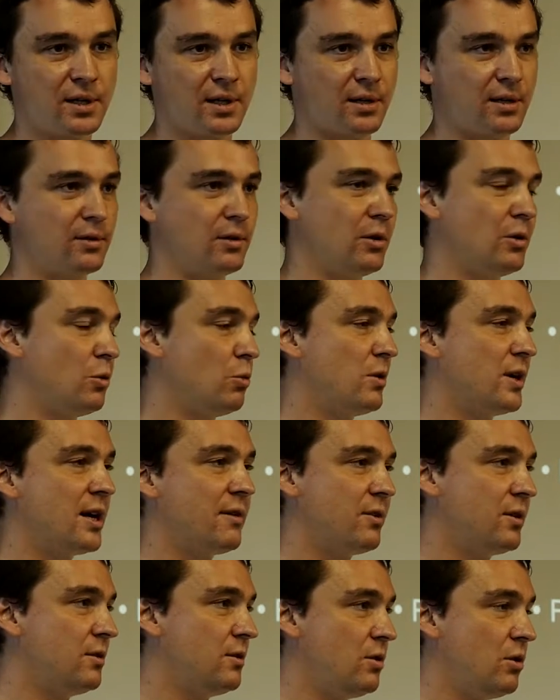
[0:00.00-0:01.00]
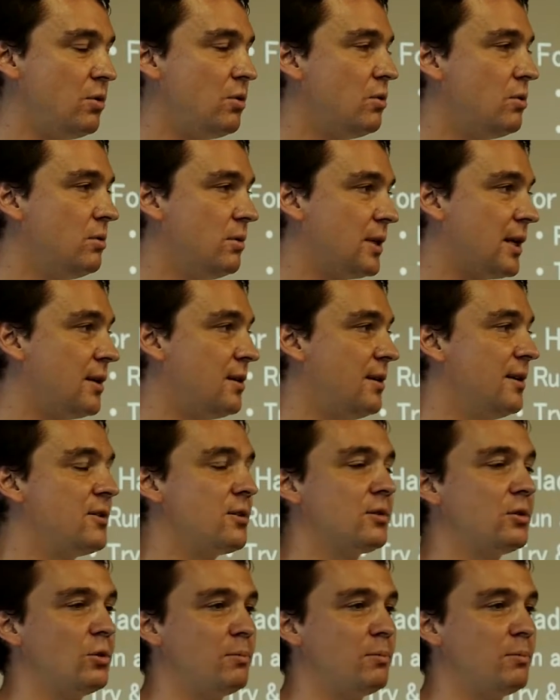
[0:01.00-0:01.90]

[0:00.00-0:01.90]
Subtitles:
and whatever new addition